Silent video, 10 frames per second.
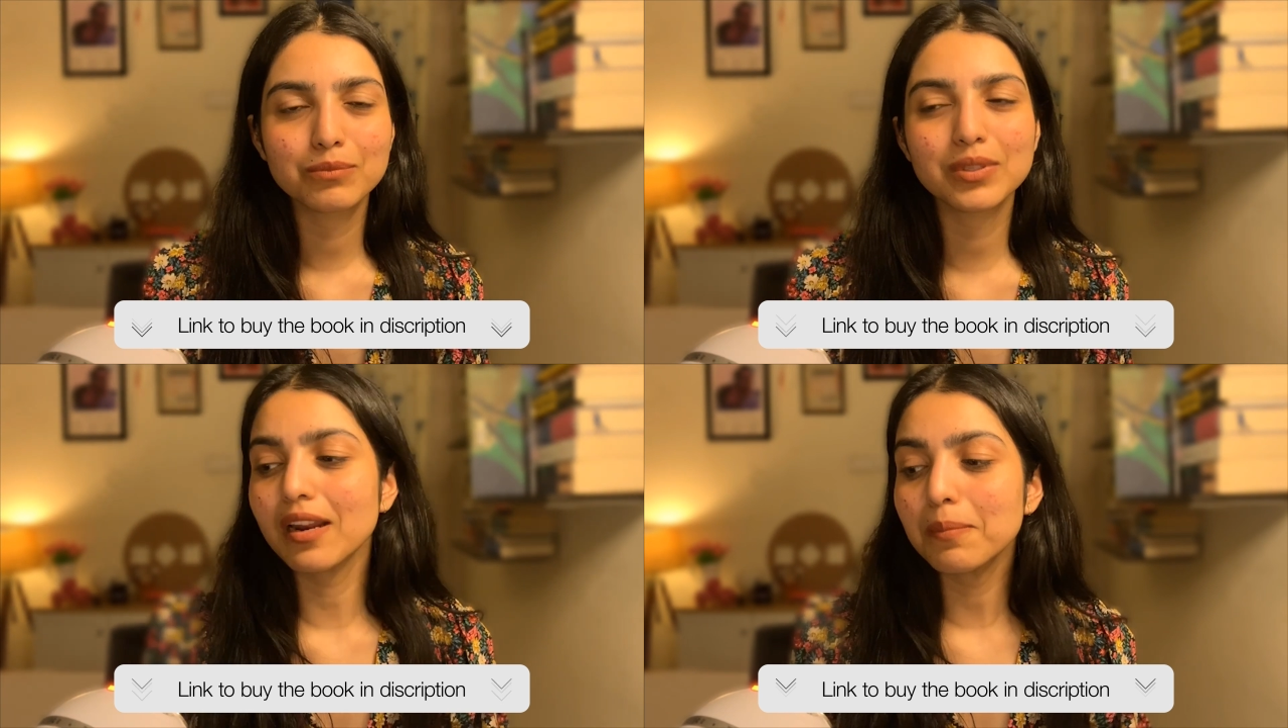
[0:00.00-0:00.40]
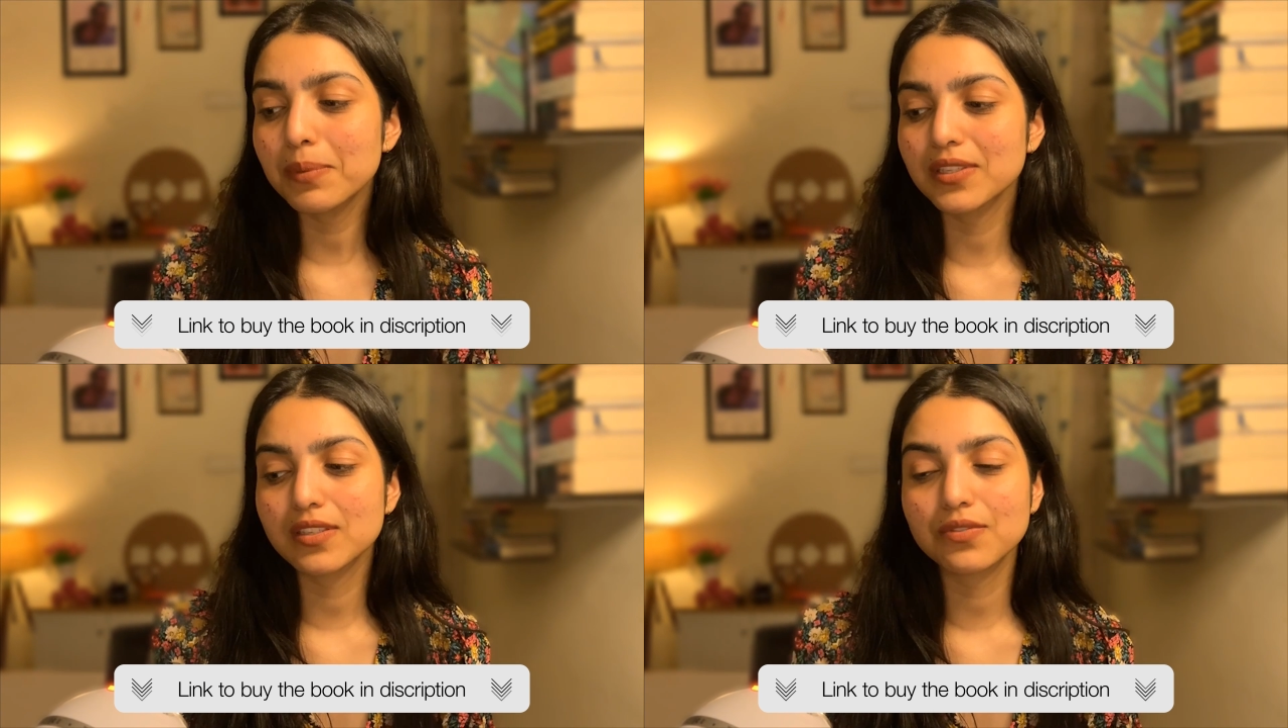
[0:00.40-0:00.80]
But there are
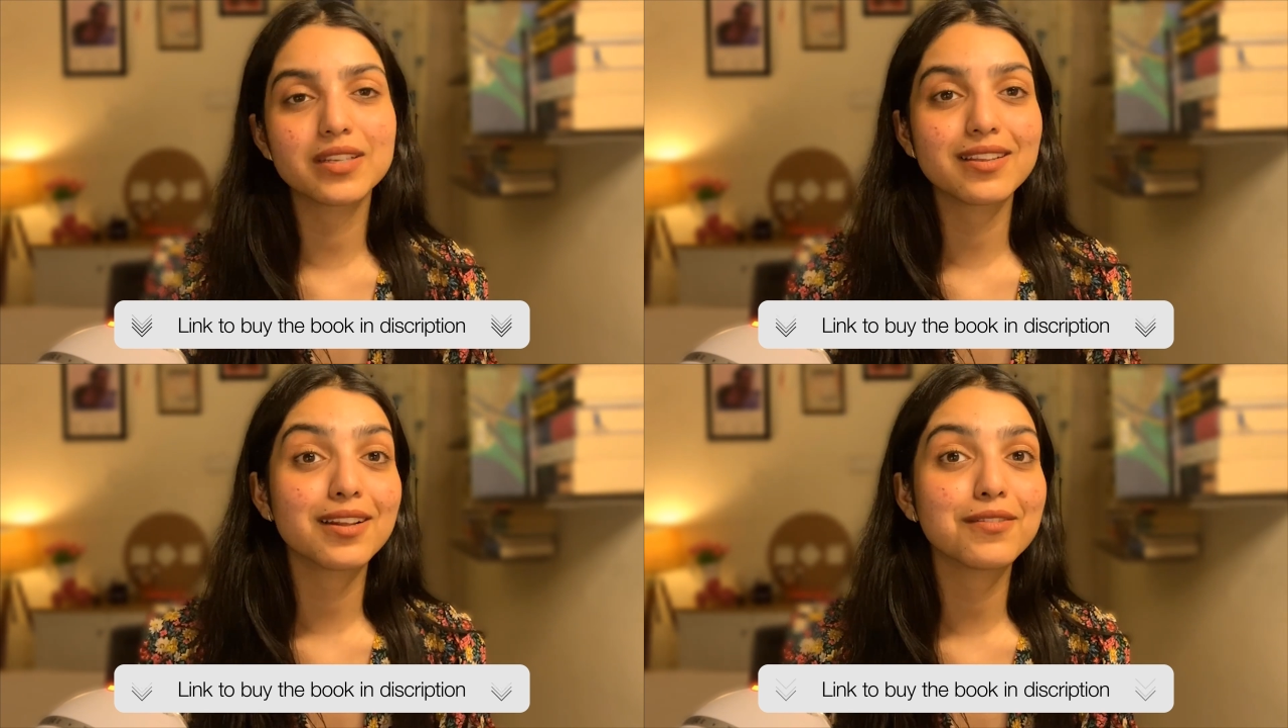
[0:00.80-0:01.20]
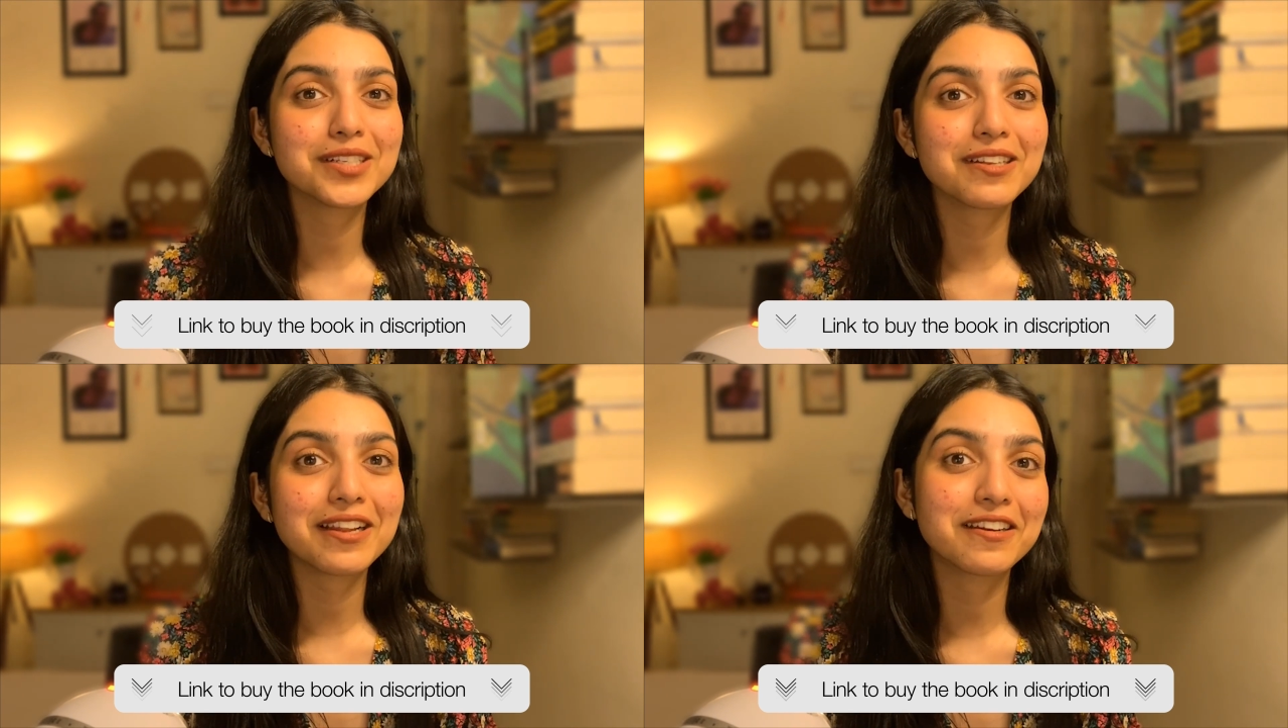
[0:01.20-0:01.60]
bits of it that I've
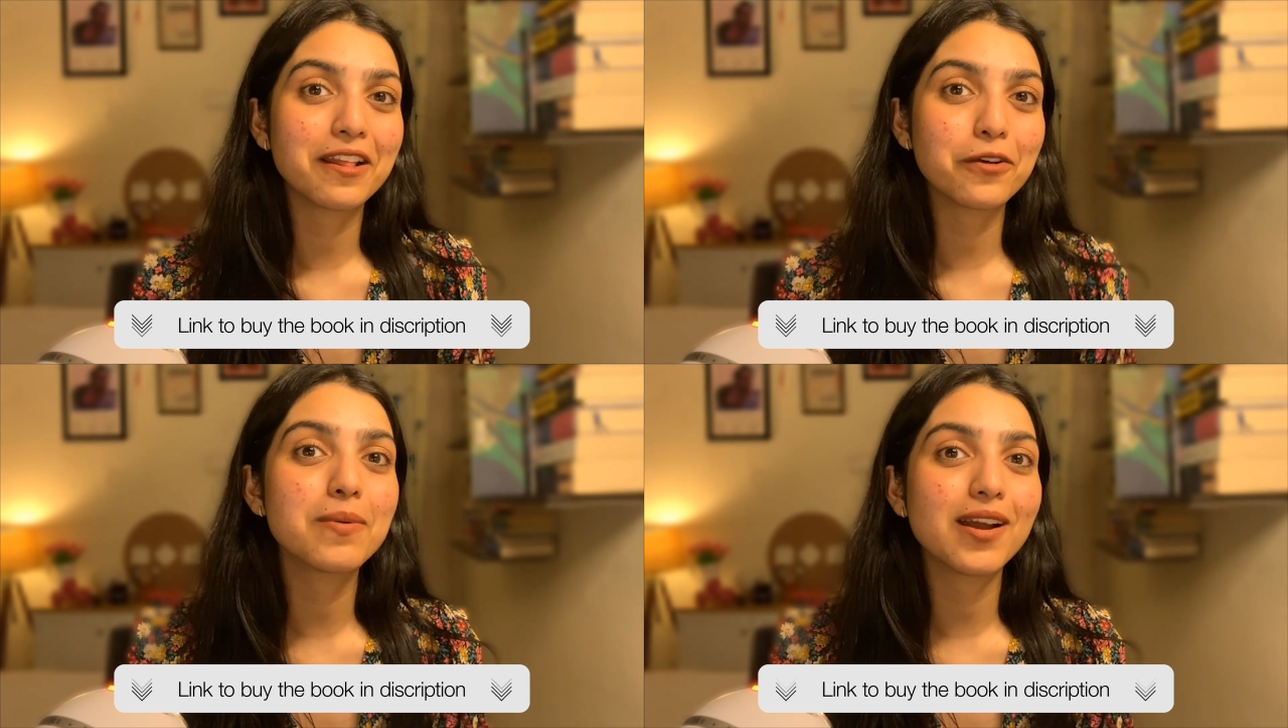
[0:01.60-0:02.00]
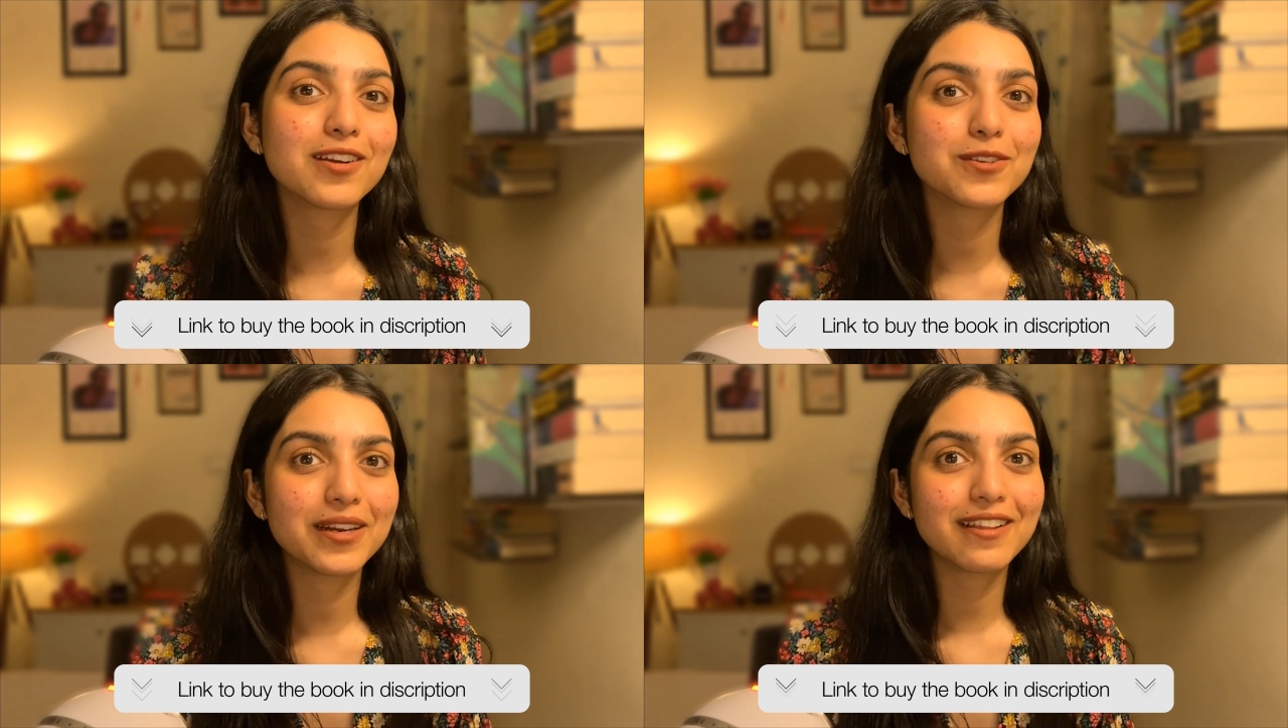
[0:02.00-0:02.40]
underlined and I go back to,